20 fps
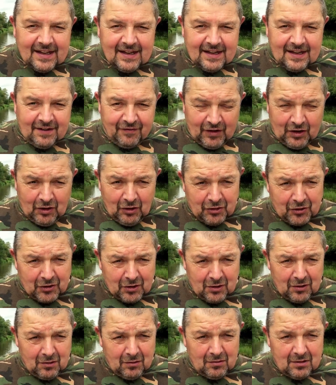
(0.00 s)
If you go
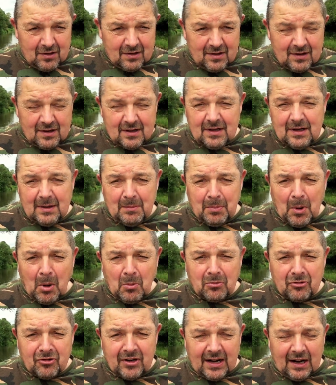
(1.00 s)
through
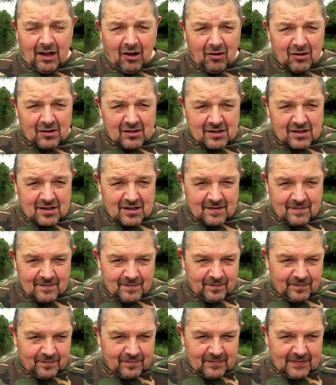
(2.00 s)
Bunbury Locks
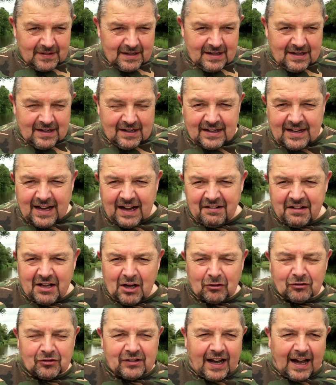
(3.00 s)
and carry
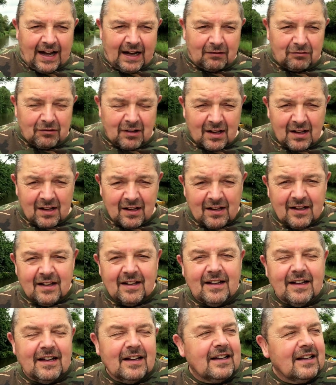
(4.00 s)
on down,
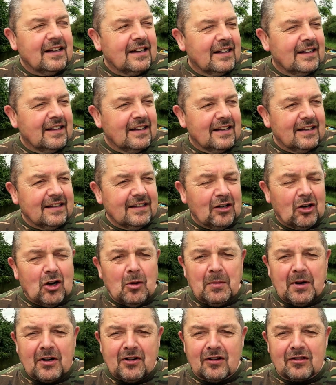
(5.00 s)
you
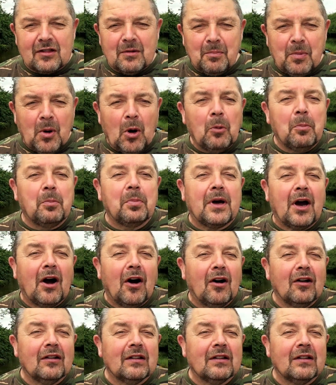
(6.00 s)
come across a pub called,